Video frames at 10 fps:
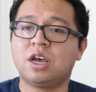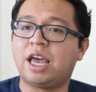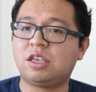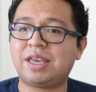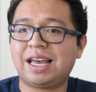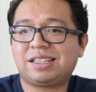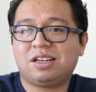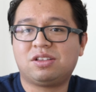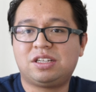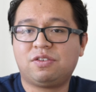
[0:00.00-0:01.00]
and you can't
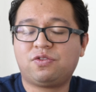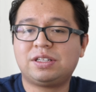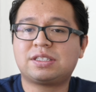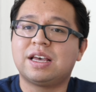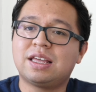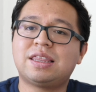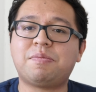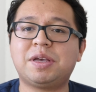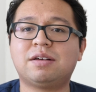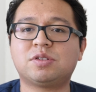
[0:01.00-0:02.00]
tell the difference,
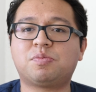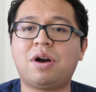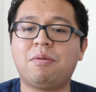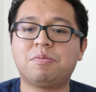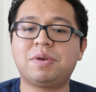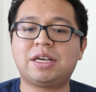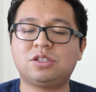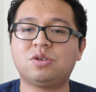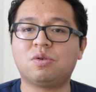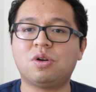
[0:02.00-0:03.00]
that becomes a problem
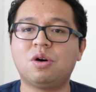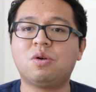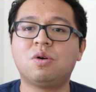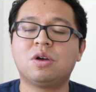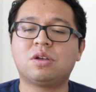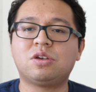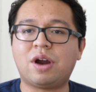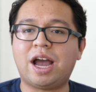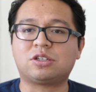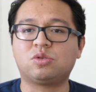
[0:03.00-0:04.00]
because you don't know your
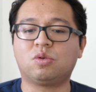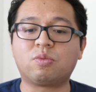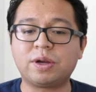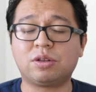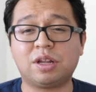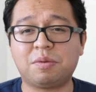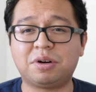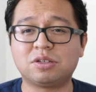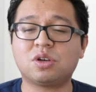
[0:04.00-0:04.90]
actual real numbers.